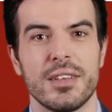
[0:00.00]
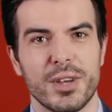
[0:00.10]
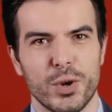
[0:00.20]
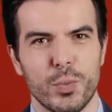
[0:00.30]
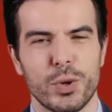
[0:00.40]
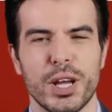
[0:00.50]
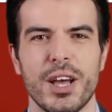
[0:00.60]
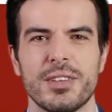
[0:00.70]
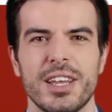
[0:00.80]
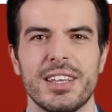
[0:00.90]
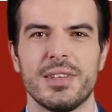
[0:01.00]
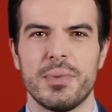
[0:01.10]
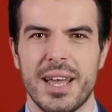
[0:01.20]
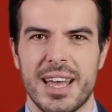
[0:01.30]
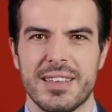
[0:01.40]
you will be contacted
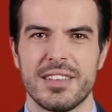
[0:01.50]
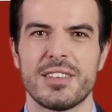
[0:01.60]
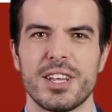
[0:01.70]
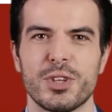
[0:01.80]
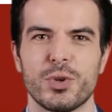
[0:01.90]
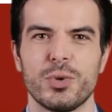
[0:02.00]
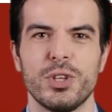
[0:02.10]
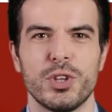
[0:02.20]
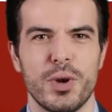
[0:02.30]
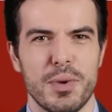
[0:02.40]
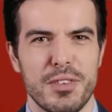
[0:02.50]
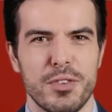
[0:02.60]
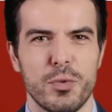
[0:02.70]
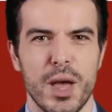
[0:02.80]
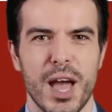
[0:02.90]
by SSA to determine if
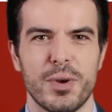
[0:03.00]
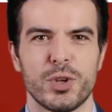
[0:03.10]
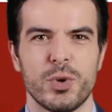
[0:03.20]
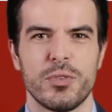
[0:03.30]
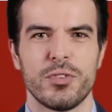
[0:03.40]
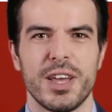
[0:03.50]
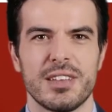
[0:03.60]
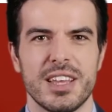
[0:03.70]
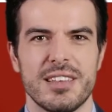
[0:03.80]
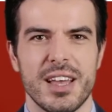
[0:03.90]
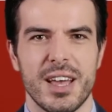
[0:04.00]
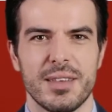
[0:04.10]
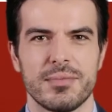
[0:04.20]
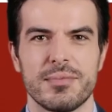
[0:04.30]
you are eligible for SSI.